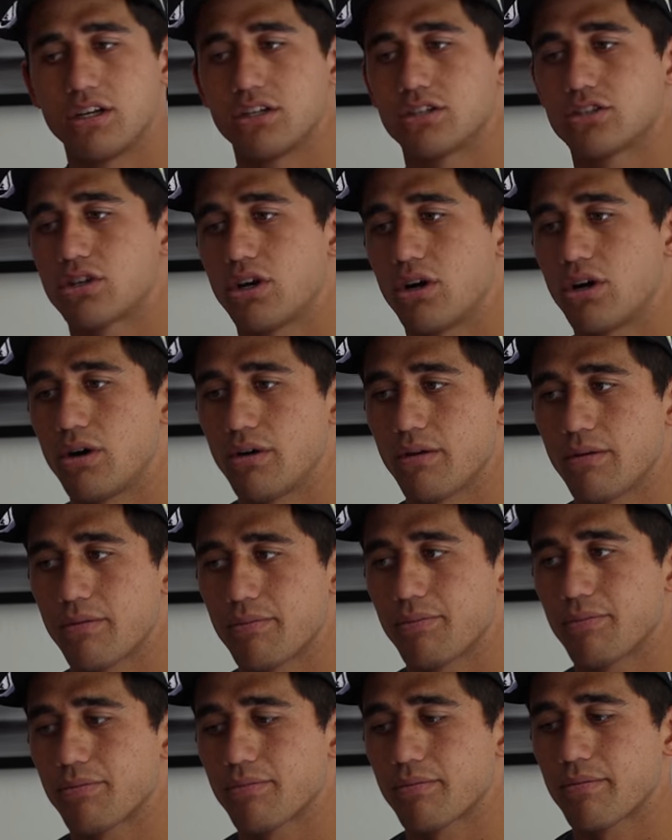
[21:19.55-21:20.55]
So,
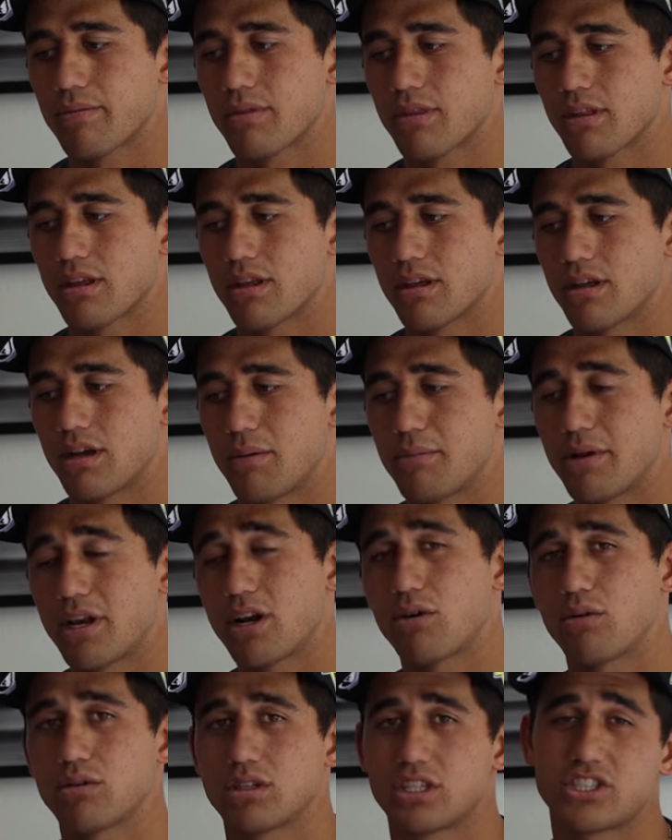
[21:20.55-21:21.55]
I mean,
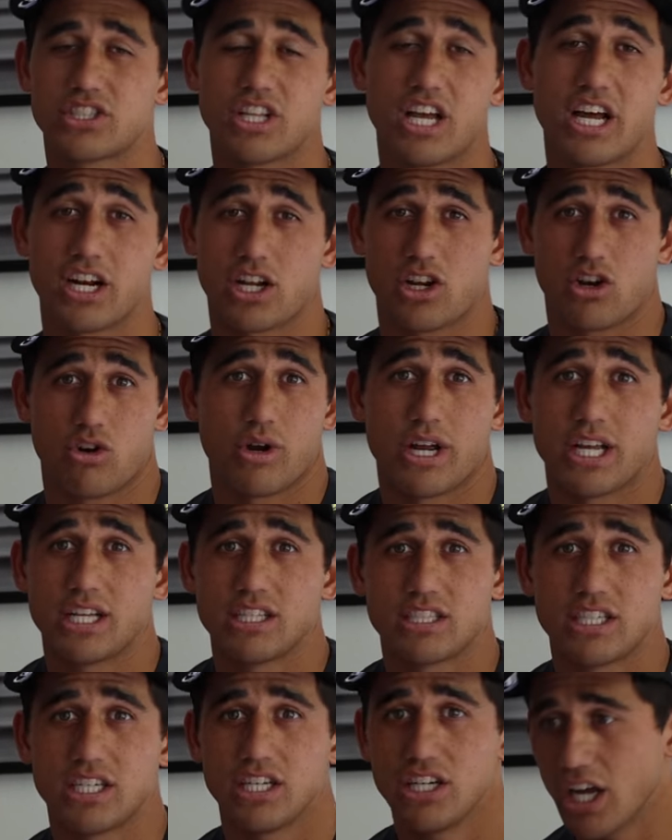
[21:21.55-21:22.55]
it, it's not a
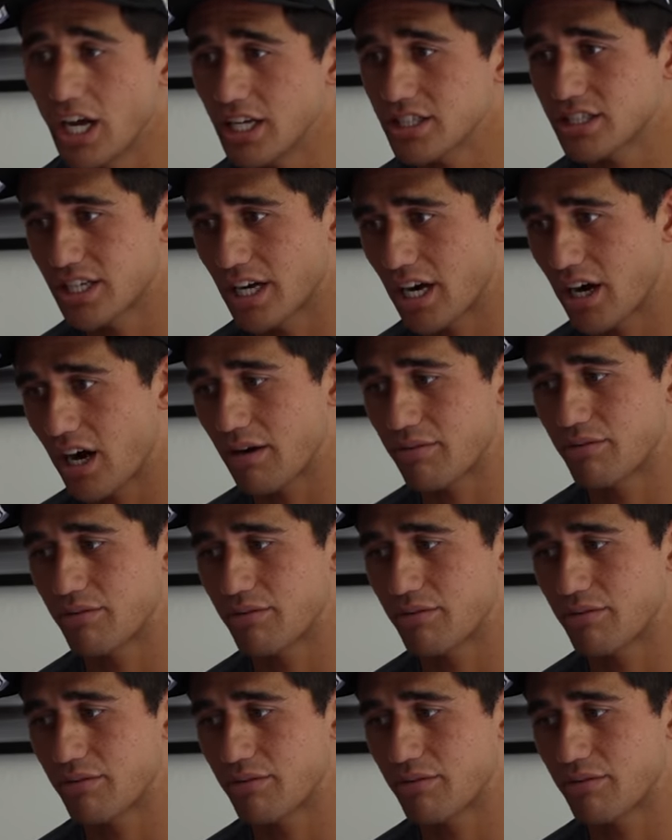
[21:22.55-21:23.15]
crazy nuts air.